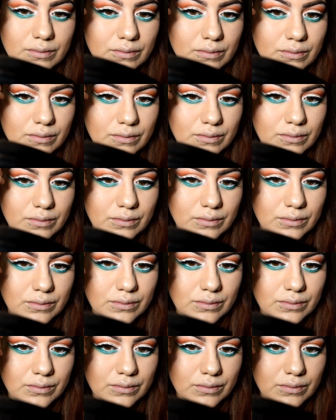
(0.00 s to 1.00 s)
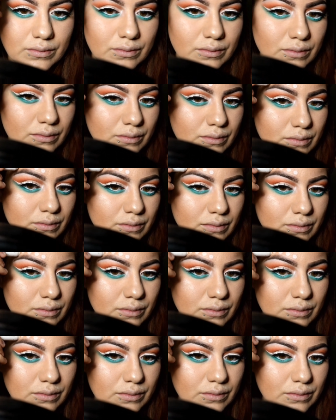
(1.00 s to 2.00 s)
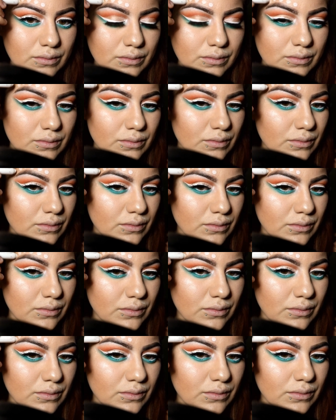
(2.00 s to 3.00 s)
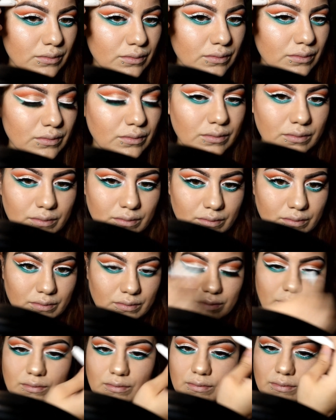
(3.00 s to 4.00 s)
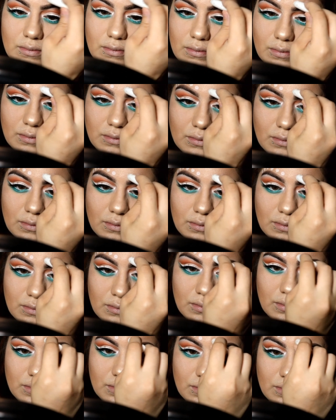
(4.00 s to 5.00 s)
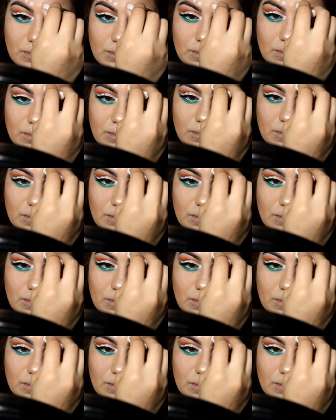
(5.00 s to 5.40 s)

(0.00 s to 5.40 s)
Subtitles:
Nobody speaks.